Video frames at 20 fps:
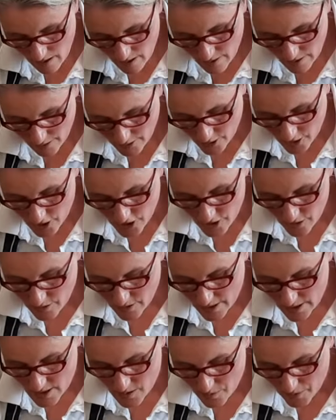Now you could do
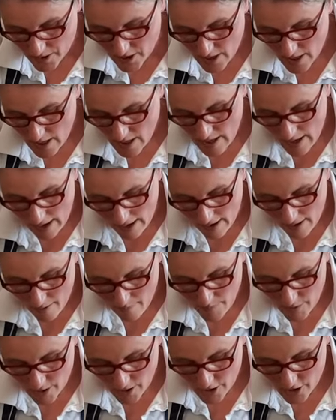this with,
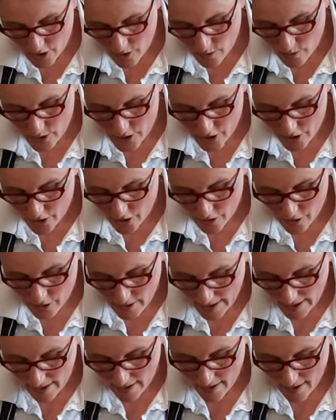you can use your
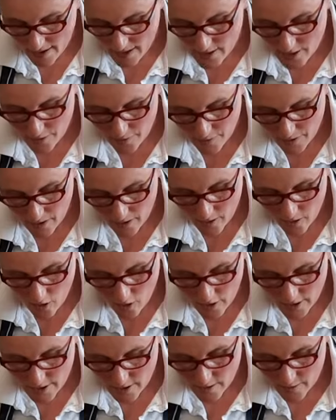elderflower
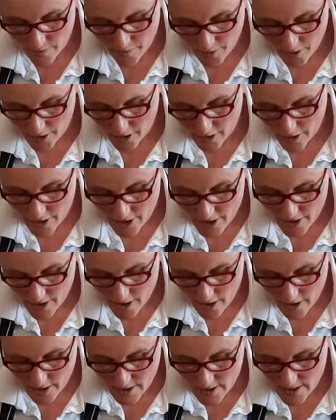cordial for your
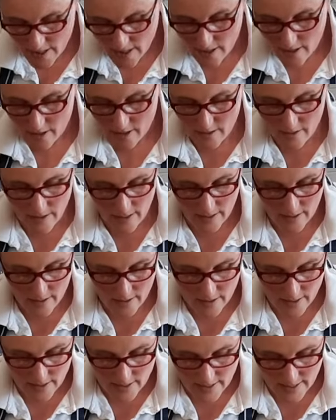desserts
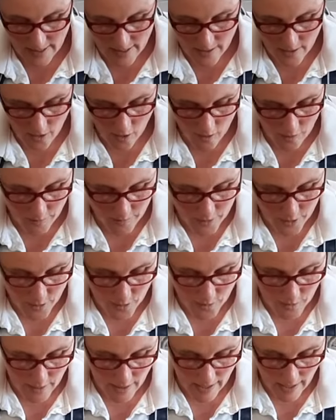instead of doing